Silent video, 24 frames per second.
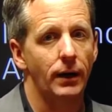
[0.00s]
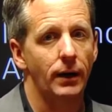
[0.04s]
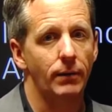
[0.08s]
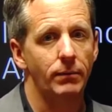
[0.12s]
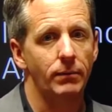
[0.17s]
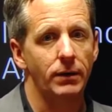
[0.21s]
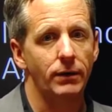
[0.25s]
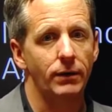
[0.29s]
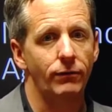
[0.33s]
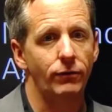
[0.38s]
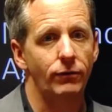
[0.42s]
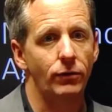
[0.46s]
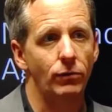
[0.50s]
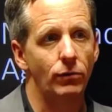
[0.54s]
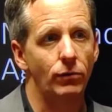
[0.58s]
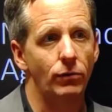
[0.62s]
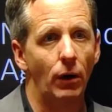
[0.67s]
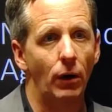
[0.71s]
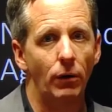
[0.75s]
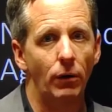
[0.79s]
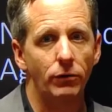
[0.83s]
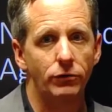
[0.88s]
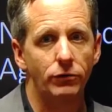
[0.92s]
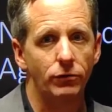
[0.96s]
If you
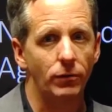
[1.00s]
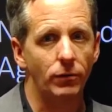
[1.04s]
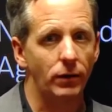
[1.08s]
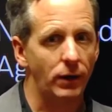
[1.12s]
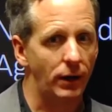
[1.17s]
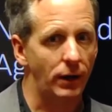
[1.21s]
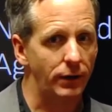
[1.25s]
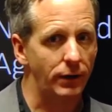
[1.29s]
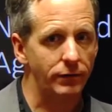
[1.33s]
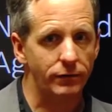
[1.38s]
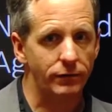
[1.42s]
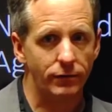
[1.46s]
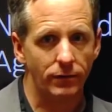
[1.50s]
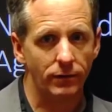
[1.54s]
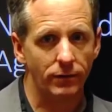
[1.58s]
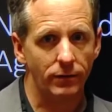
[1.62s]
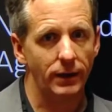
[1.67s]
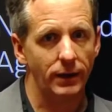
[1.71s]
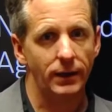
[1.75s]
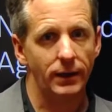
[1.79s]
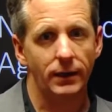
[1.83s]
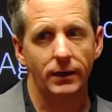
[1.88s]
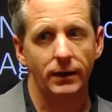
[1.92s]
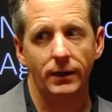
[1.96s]
go to a concert
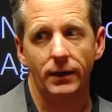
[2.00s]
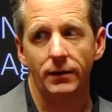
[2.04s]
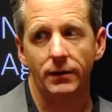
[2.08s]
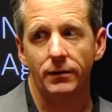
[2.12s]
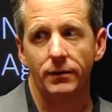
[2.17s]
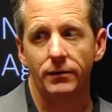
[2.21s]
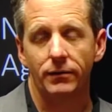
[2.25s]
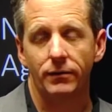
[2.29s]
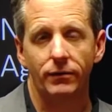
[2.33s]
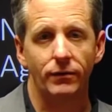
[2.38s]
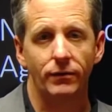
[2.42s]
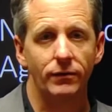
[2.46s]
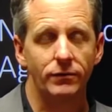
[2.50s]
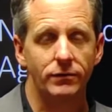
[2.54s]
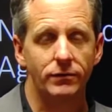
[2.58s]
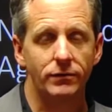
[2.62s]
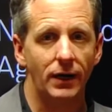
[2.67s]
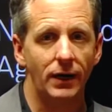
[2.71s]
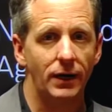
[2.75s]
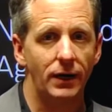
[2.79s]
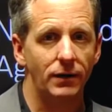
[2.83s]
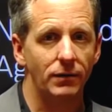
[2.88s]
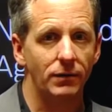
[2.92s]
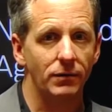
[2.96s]
late at night on
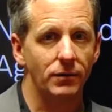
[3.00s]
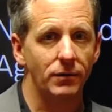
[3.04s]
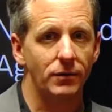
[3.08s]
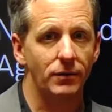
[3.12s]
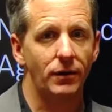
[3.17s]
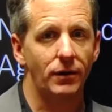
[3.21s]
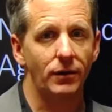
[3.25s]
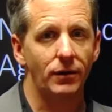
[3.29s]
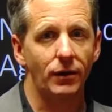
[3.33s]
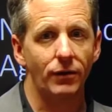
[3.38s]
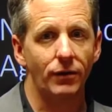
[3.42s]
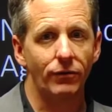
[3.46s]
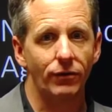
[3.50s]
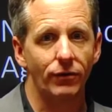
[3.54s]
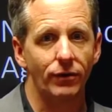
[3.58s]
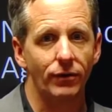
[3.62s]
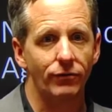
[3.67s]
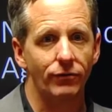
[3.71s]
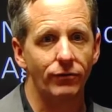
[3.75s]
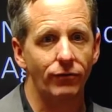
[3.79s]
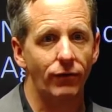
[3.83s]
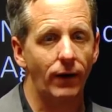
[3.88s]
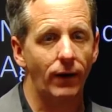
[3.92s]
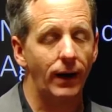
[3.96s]
Thursday and you're a little hungover on
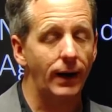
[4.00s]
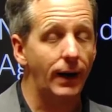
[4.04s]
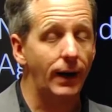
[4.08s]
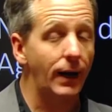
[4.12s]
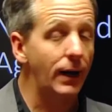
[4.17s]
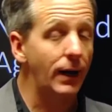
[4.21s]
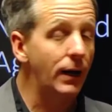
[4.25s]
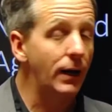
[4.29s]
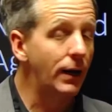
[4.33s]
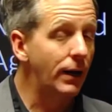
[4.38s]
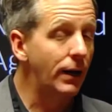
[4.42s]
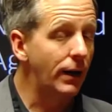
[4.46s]
Friday,